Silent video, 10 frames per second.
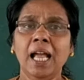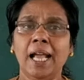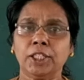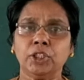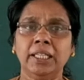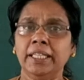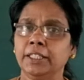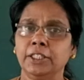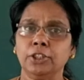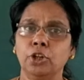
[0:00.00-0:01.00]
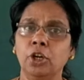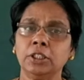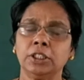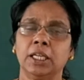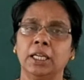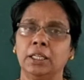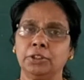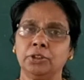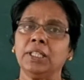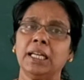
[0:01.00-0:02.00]
Actually it is not
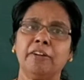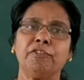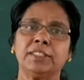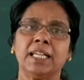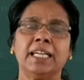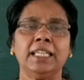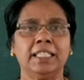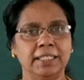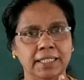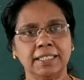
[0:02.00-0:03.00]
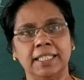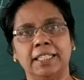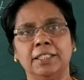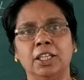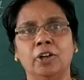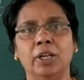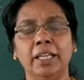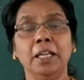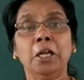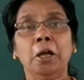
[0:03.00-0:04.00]
to the left side, it is the center
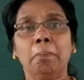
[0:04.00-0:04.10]
only,